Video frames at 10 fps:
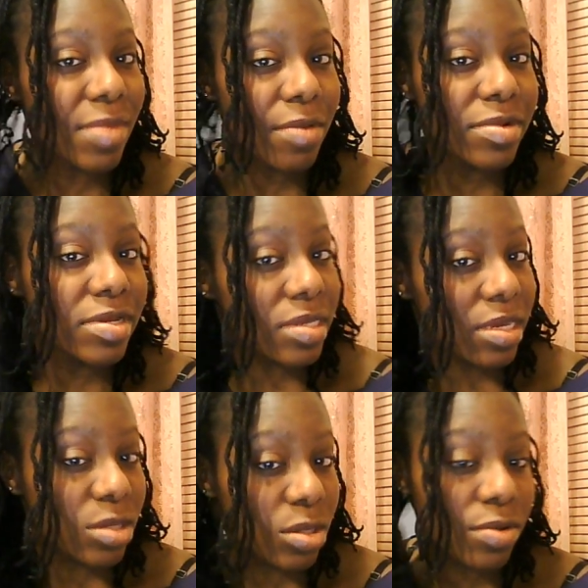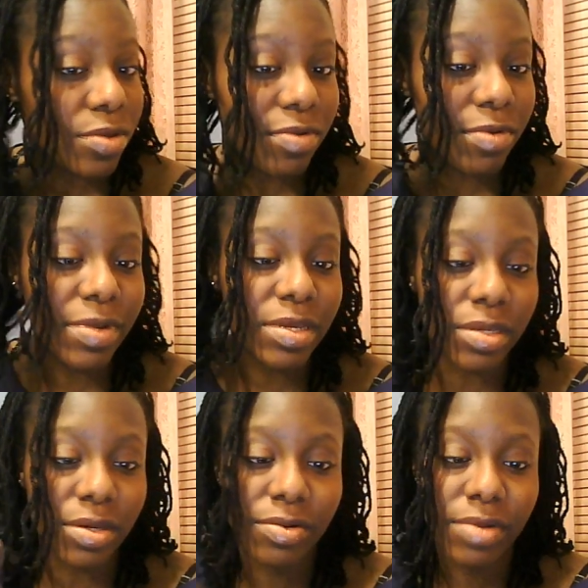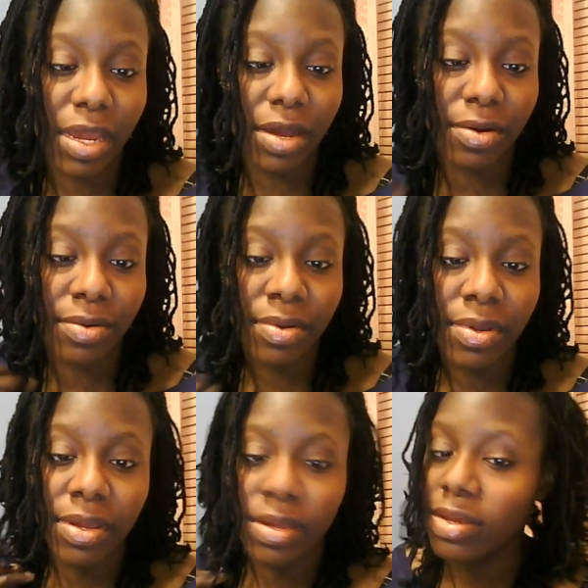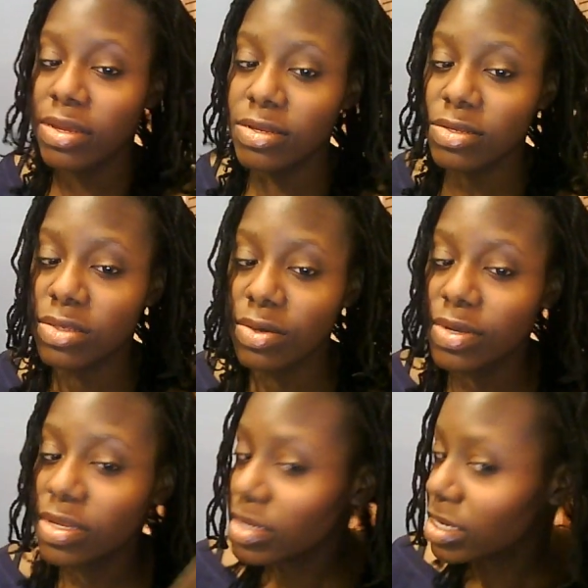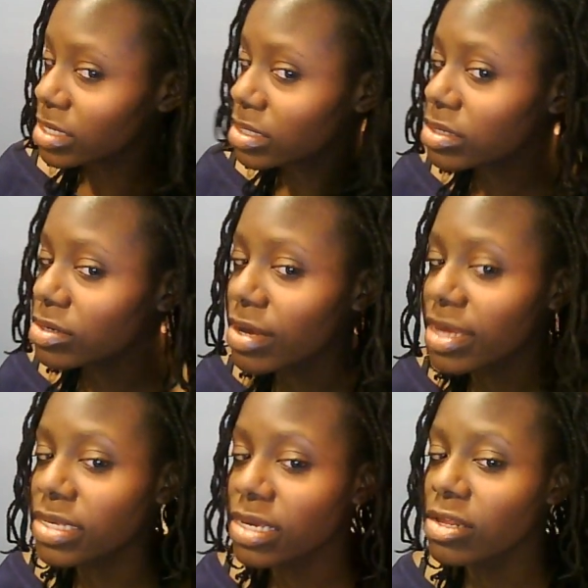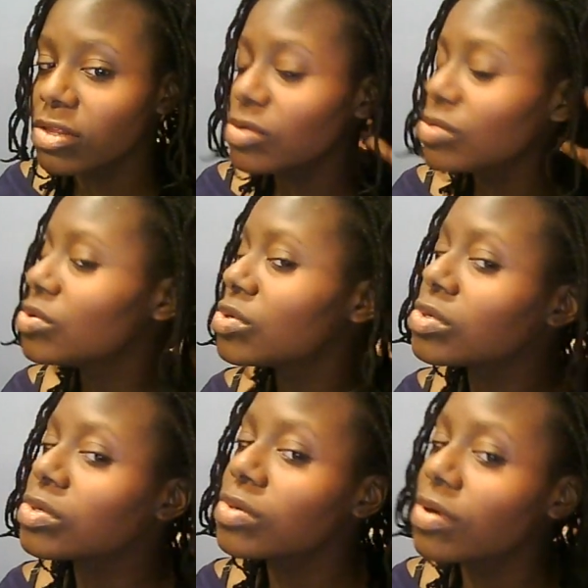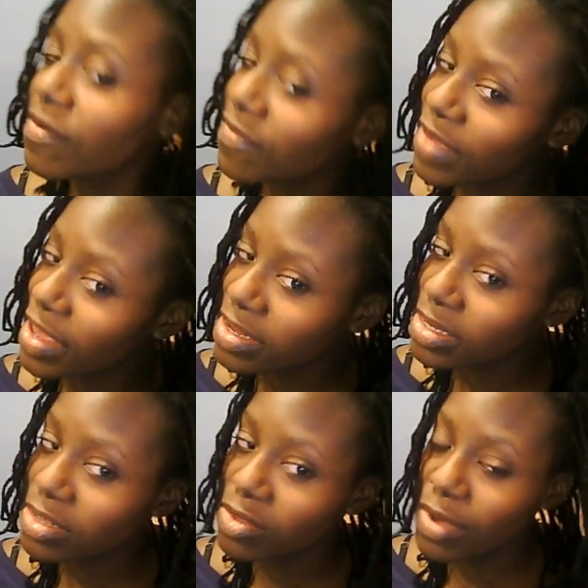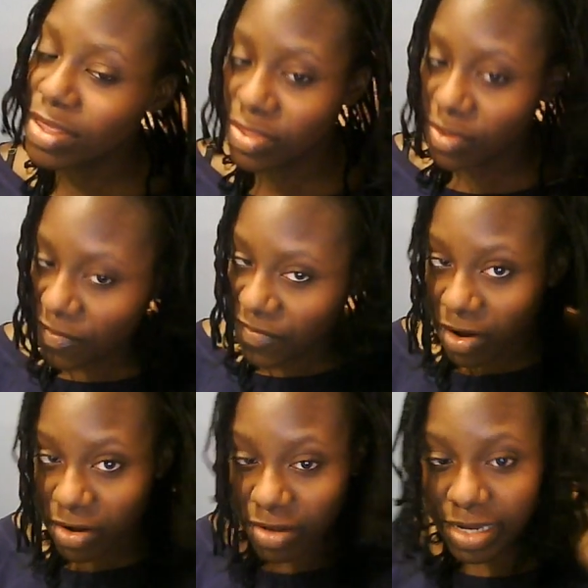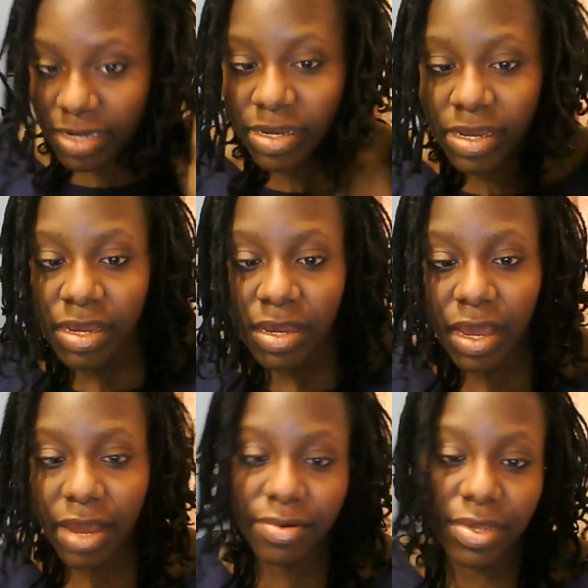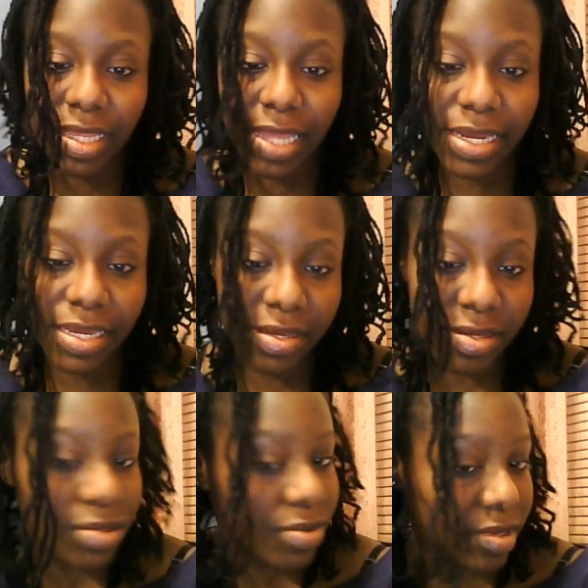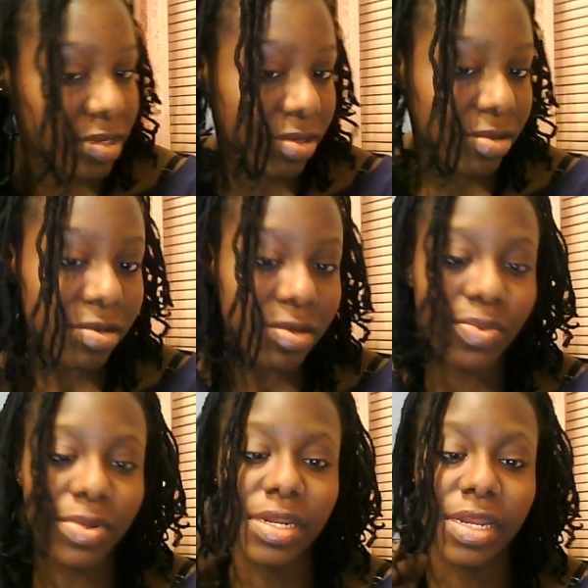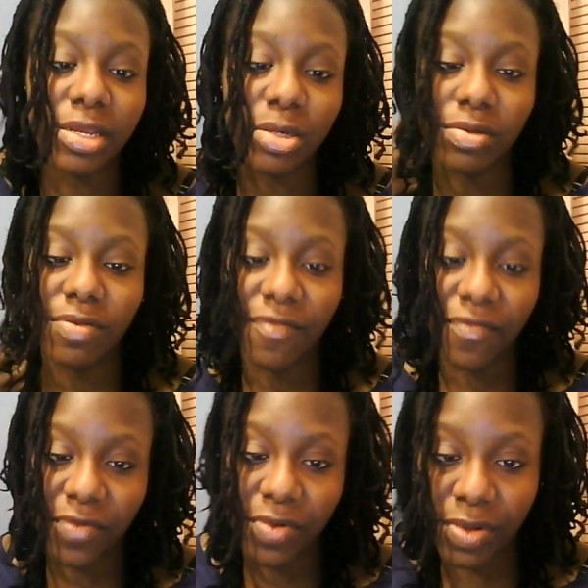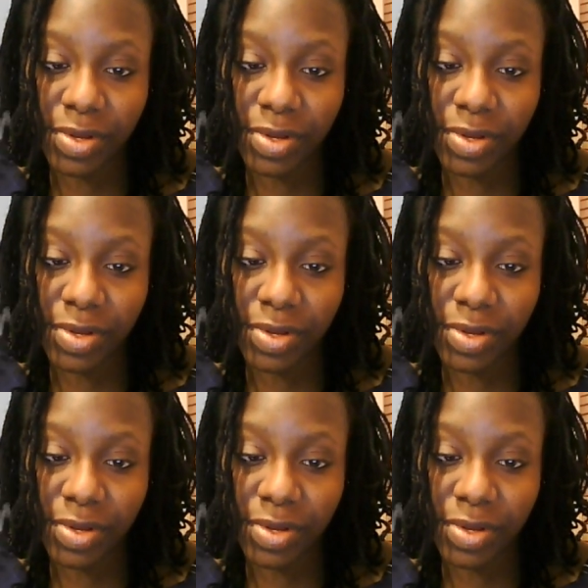I want to say 2 or 3 weeks ago now, and so it still has like a loose effect in the way that they're falling. I really like it, so it still looks pretty natural and full.